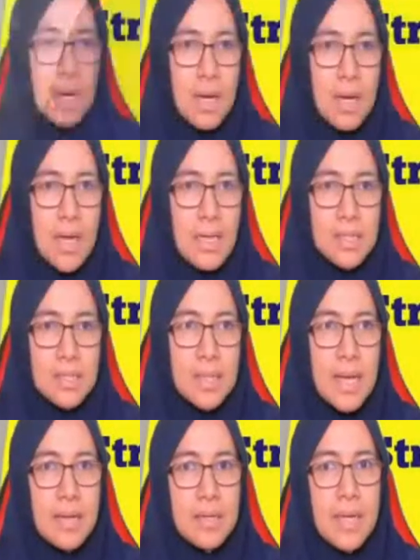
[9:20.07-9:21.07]
let's
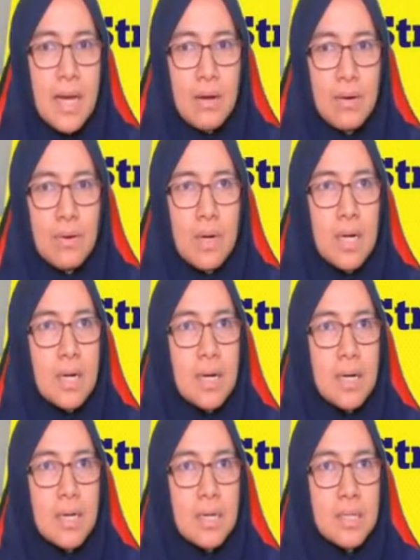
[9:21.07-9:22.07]
start
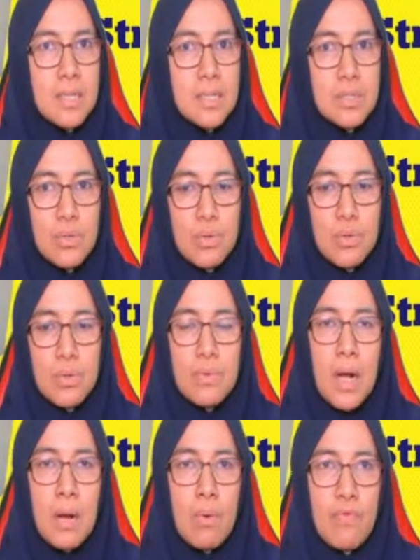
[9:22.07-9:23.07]
now.
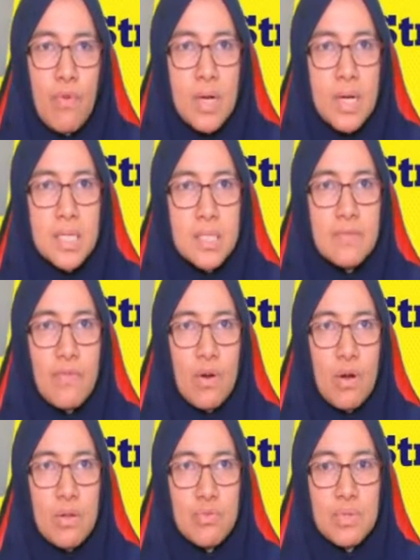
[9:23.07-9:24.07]
So our focus
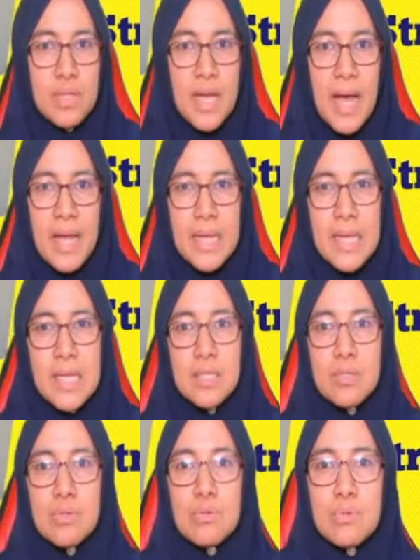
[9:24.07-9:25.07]
for tonight is
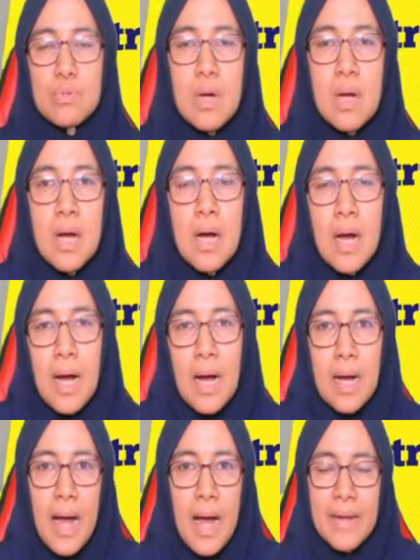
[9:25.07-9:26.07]
to
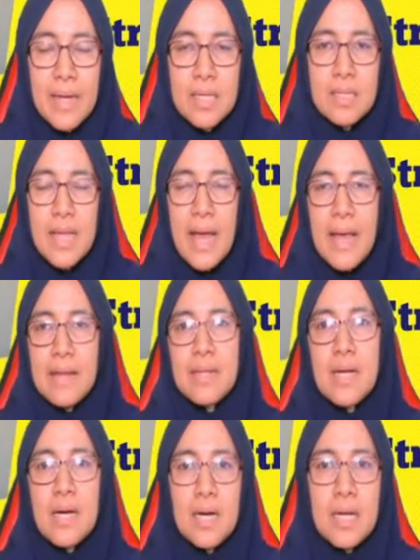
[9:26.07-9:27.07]
understand
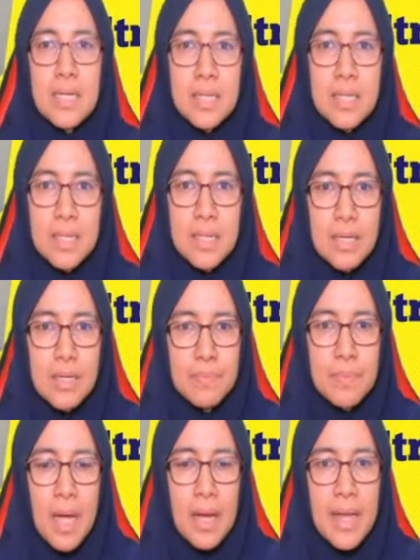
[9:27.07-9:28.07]
the
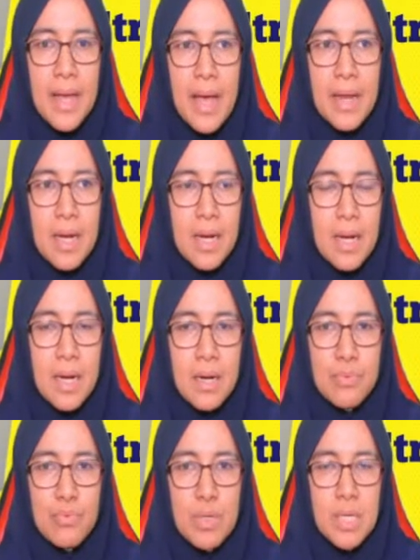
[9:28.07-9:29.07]
term that
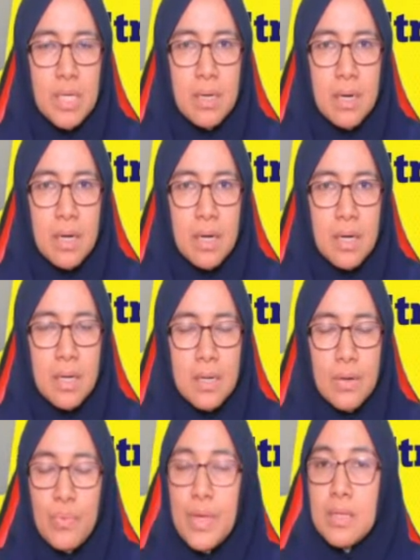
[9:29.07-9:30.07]
we
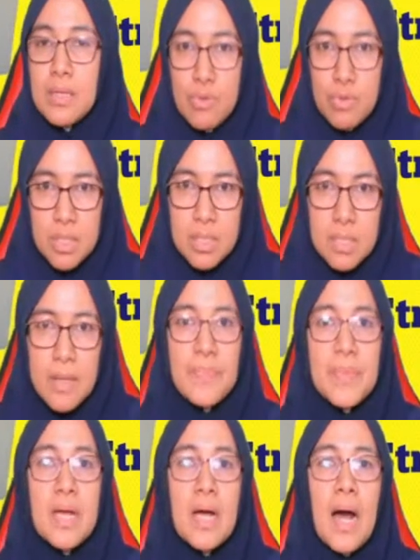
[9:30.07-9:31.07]
will use
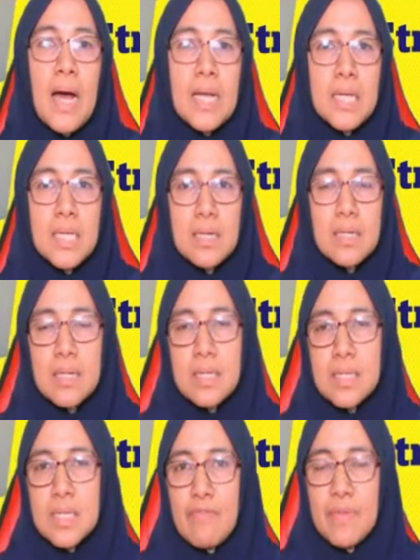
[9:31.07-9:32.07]
under the
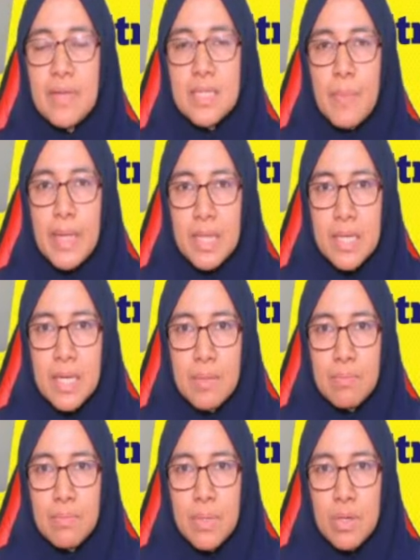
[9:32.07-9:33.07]
stiffness method,
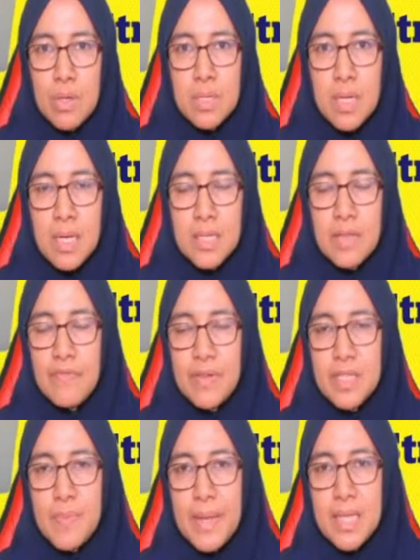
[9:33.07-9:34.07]
because
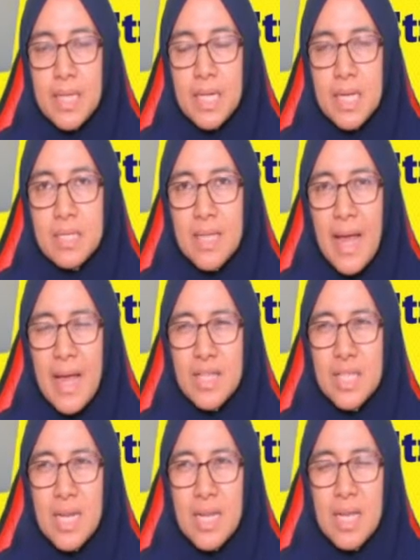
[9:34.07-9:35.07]
stiffness method is
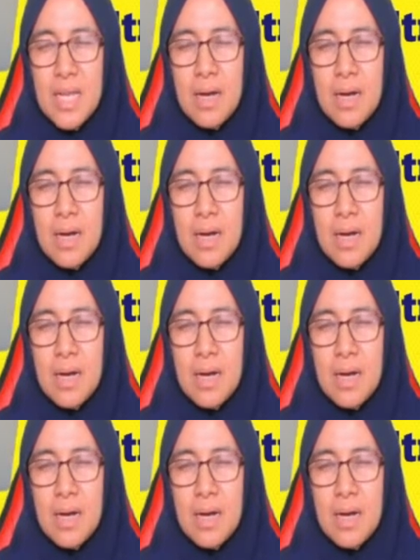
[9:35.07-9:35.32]
actually